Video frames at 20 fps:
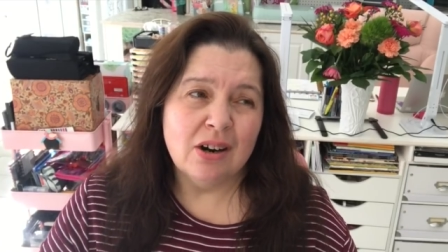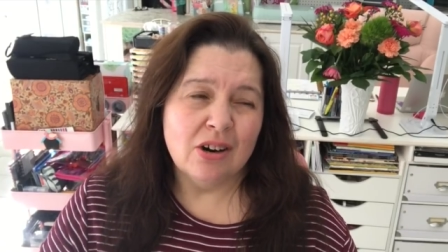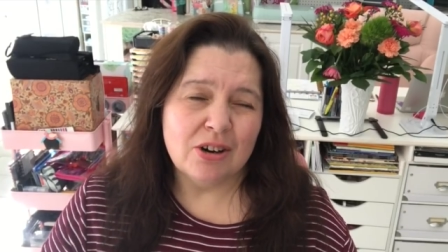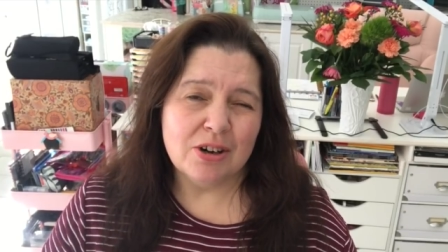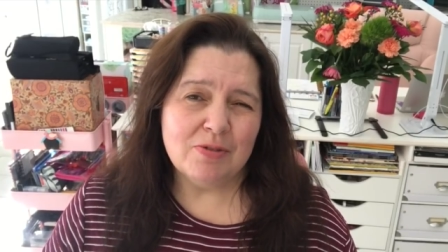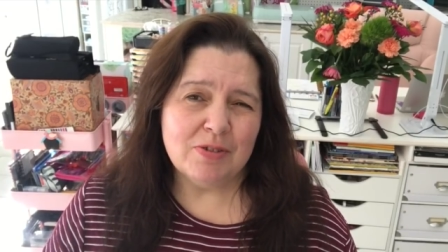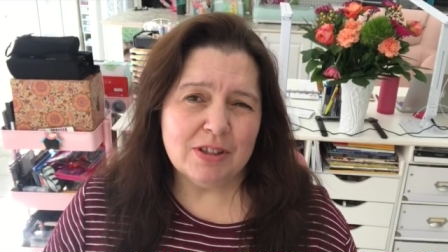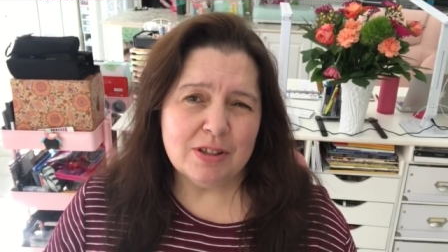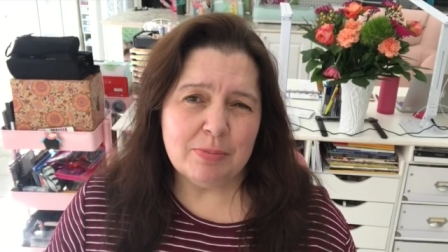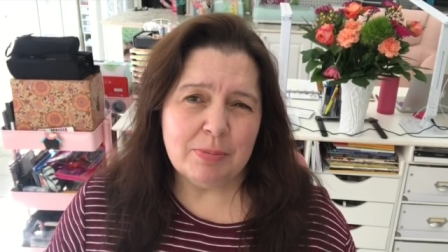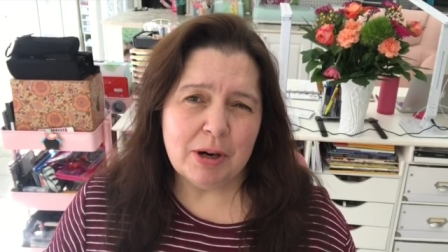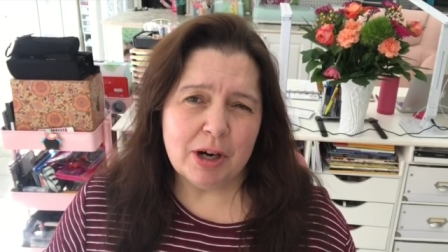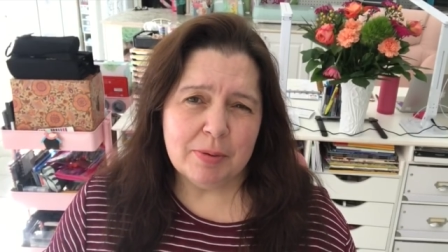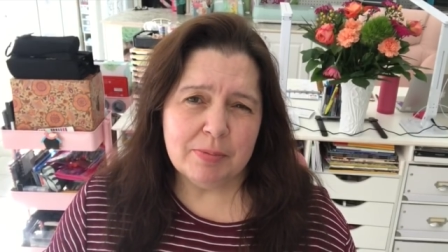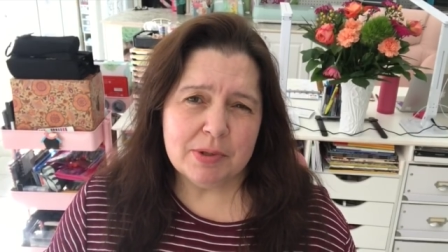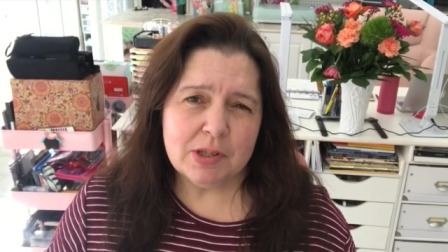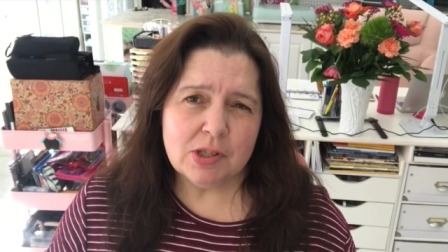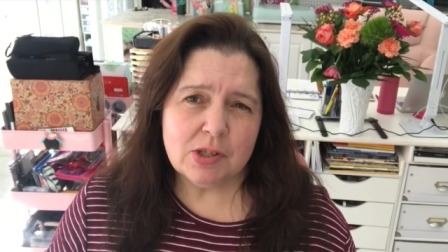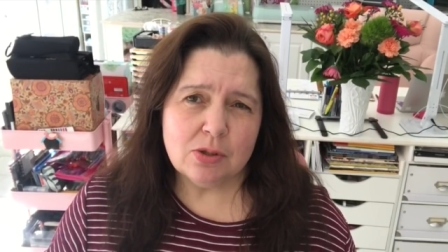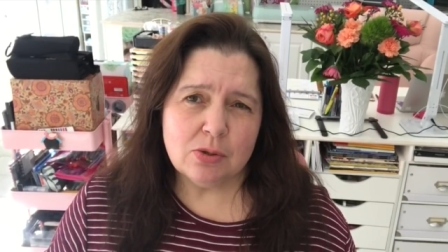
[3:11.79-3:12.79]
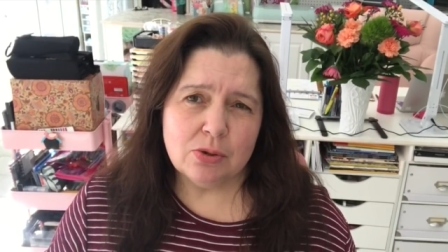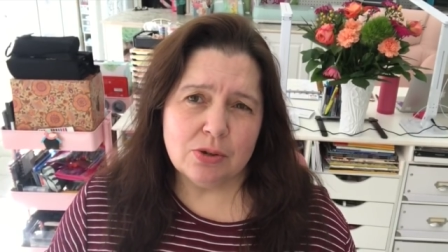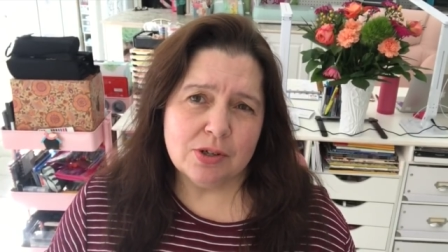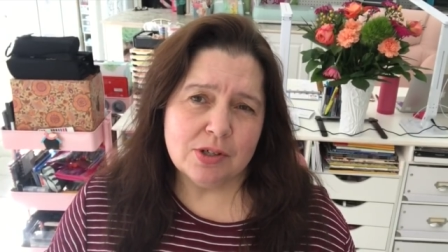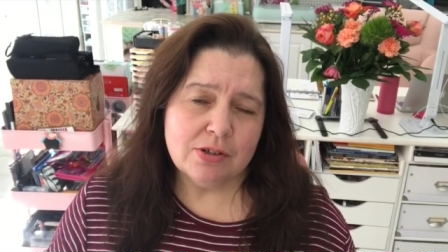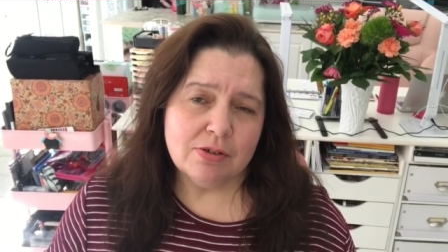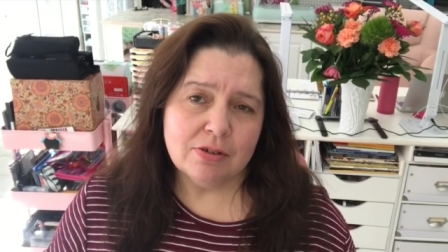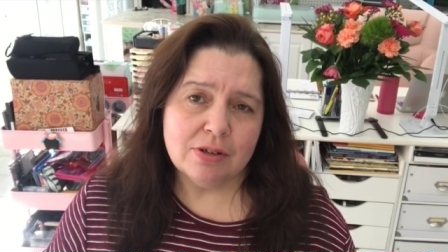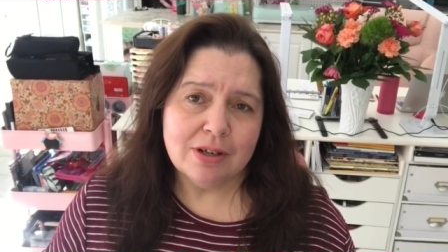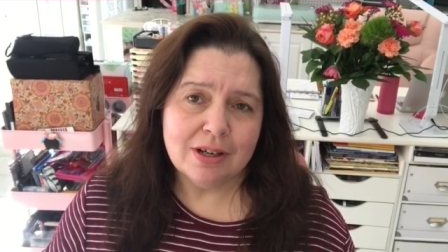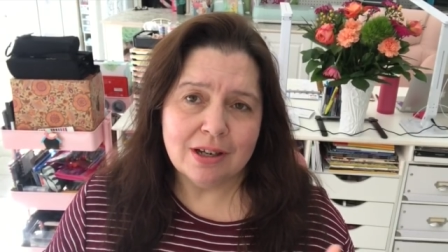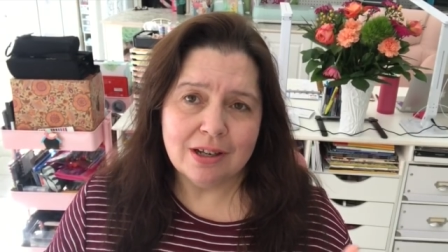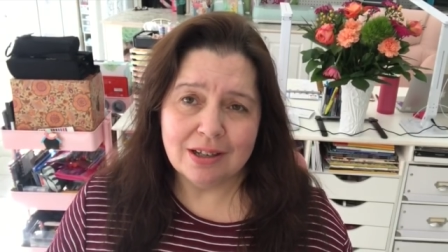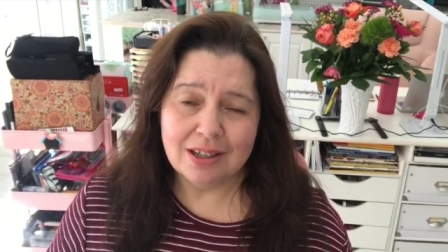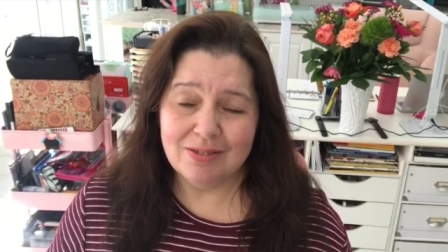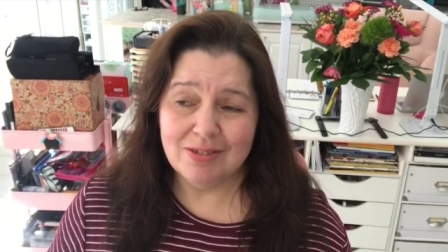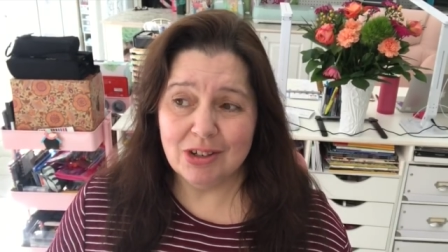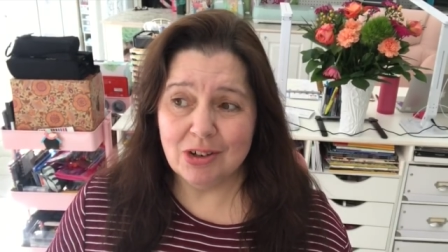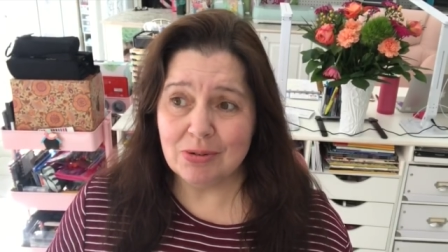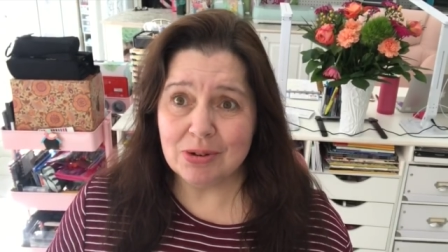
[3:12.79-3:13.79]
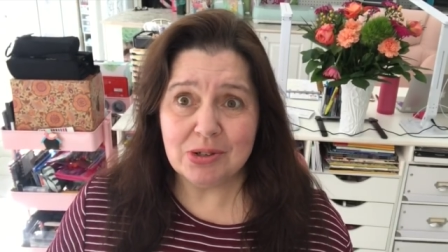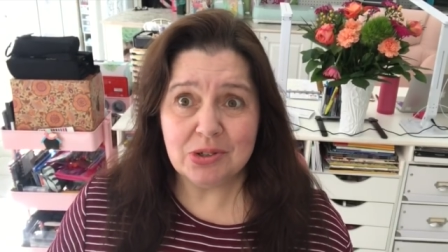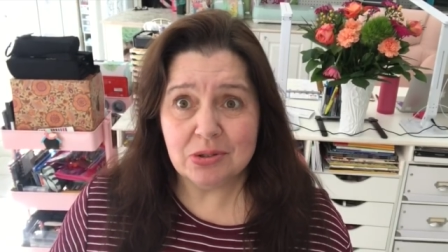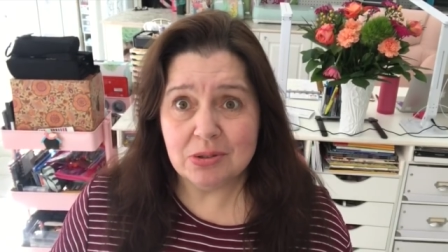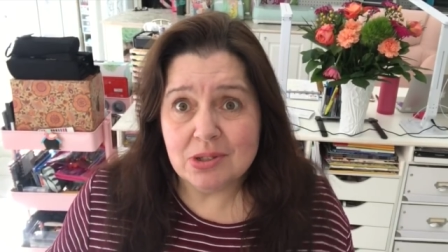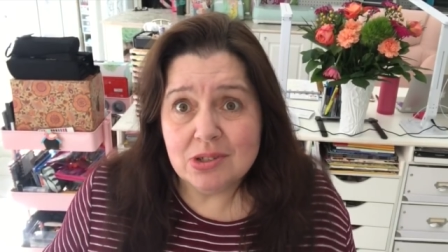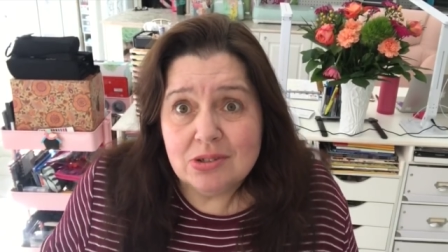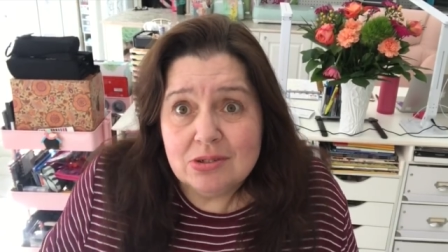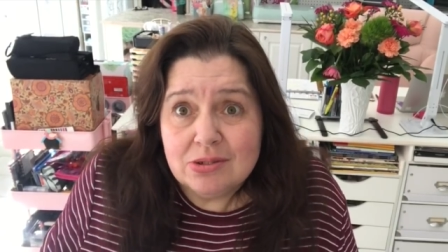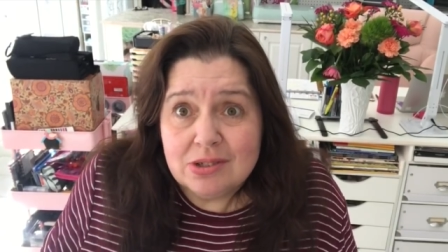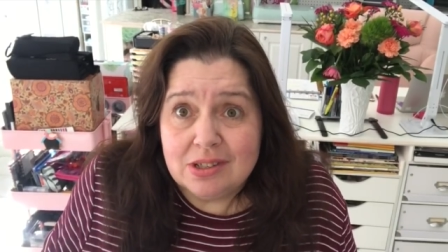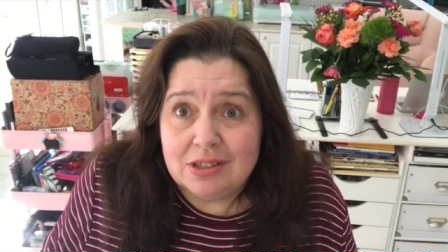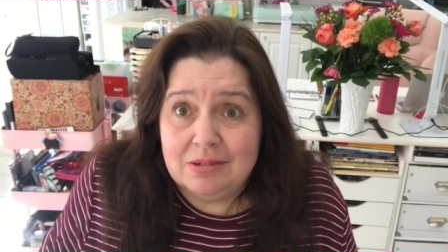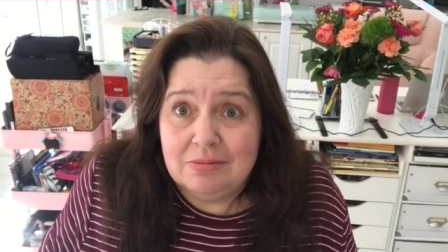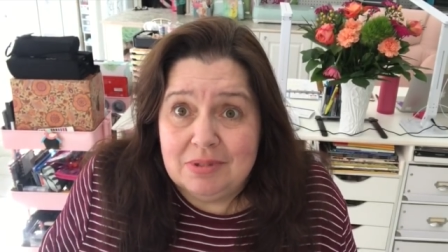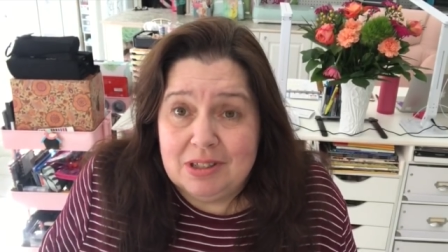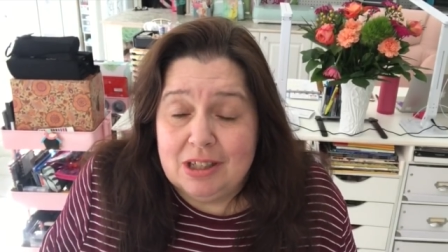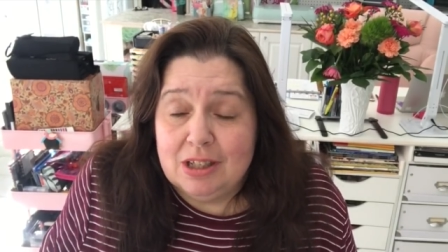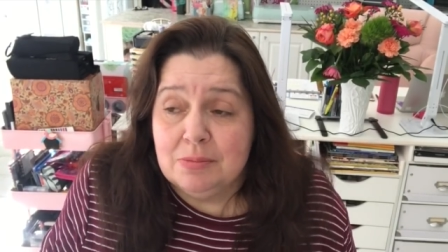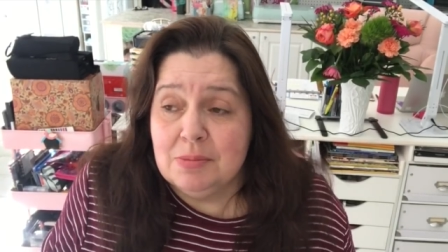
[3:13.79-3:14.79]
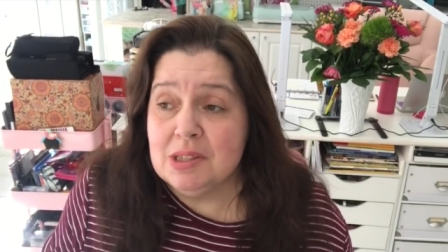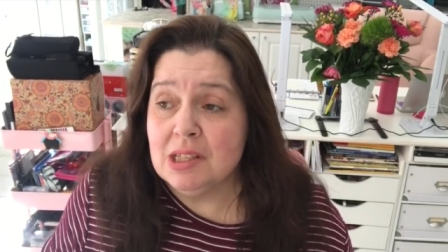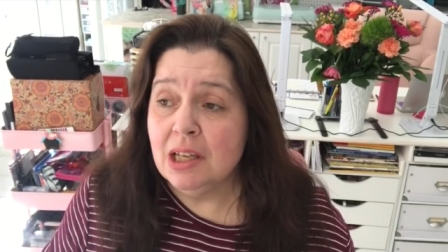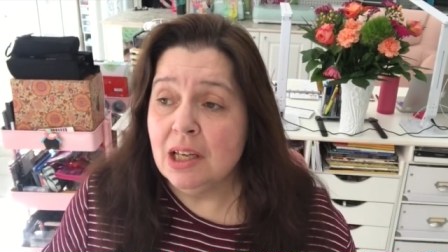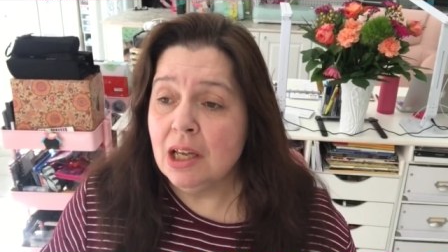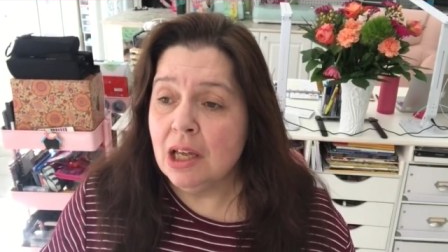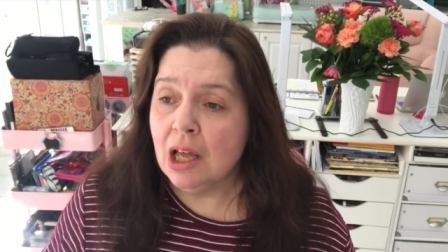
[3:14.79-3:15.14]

or even department stores or even grocery stores sometimes,